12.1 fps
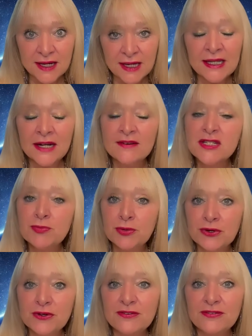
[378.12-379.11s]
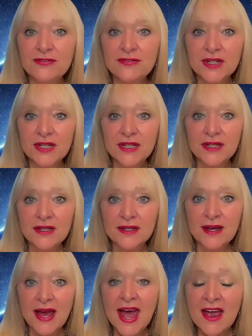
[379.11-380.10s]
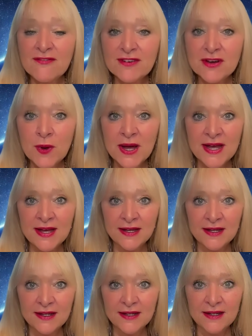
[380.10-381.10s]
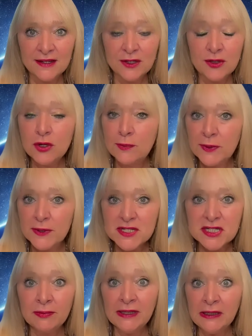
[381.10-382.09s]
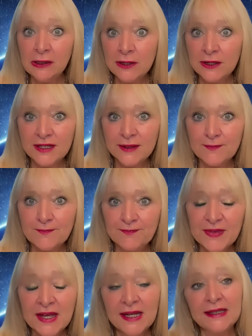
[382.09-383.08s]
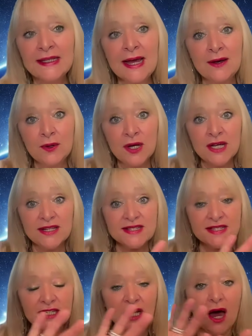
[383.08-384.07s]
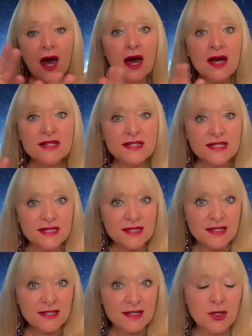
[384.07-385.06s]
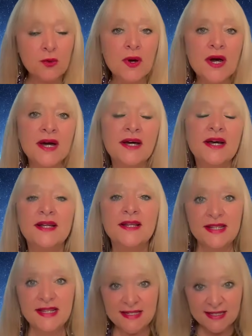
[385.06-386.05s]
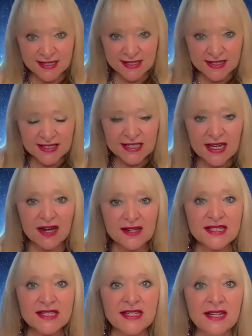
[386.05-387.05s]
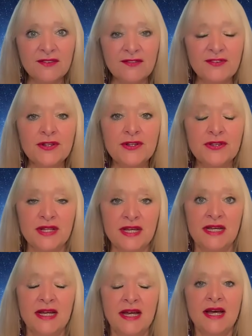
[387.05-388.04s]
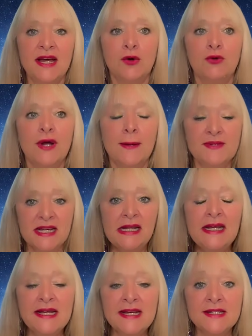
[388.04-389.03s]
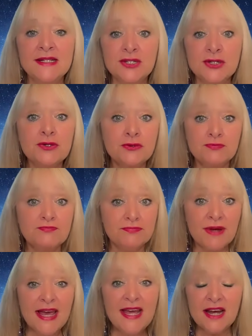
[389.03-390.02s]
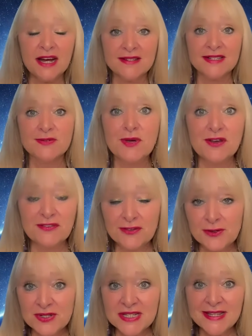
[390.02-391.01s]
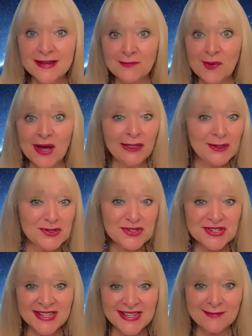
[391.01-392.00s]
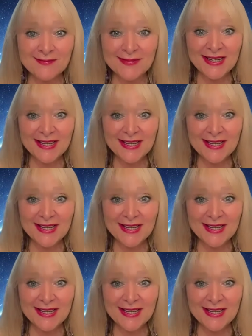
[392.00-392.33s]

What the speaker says: And there is proof everywhere you could possibly look. Now, the Sakaars, who were these disgusting, filthy reptilians who ate us, we're food to them, we're loose to them,